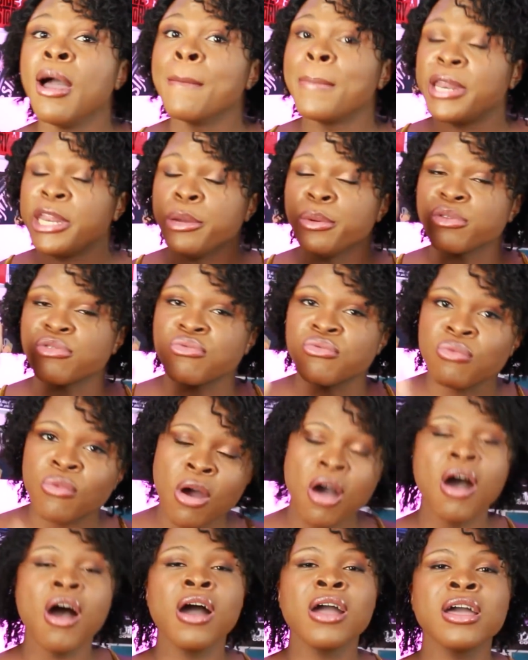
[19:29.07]
But he was
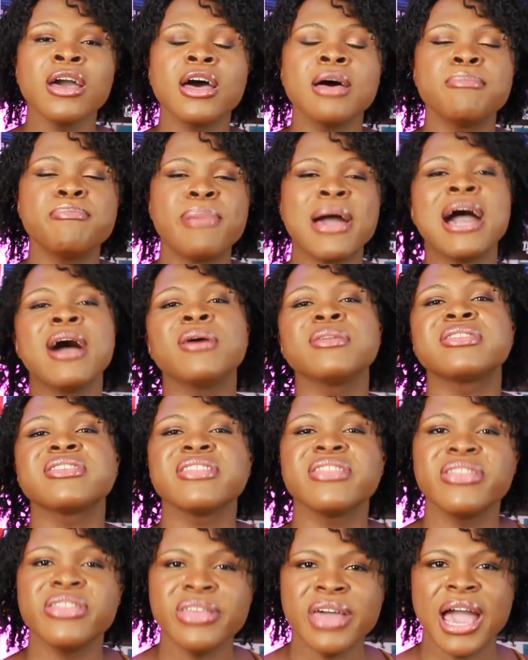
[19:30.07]
wrong about
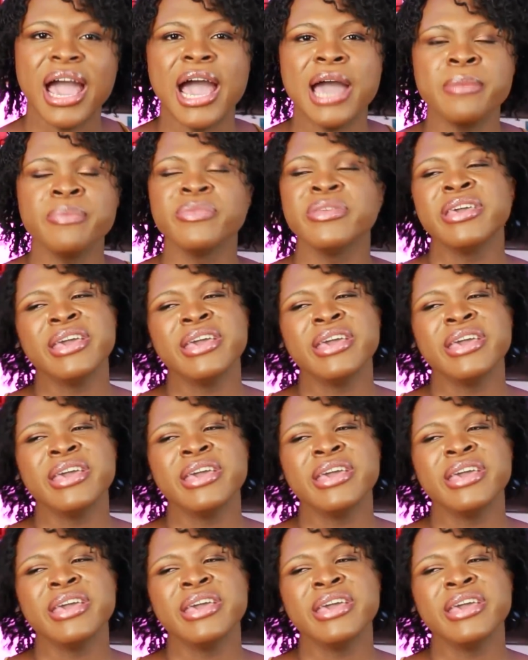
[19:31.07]
that.